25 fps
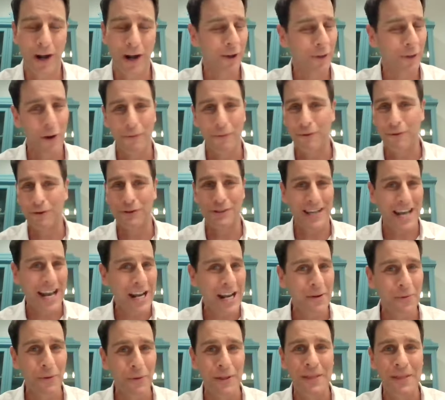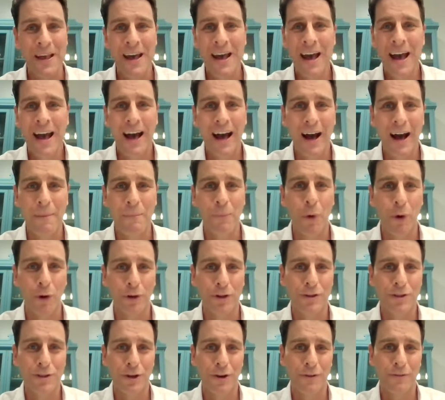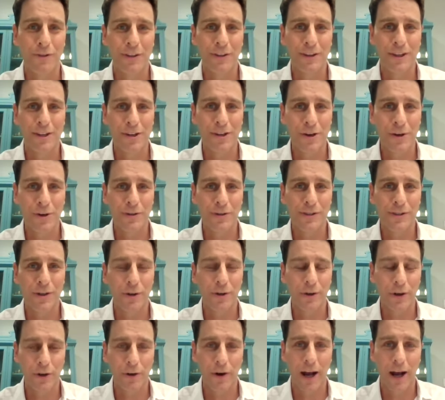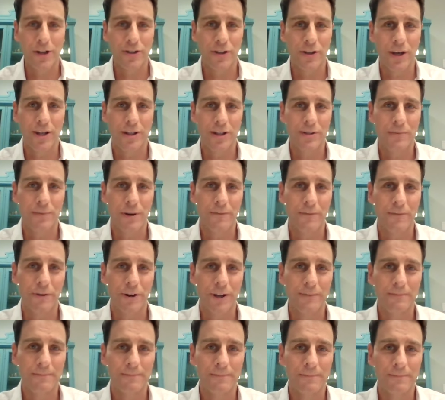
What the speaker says: I don't know if there's anyone more deserving than you. So congratulations, my friend.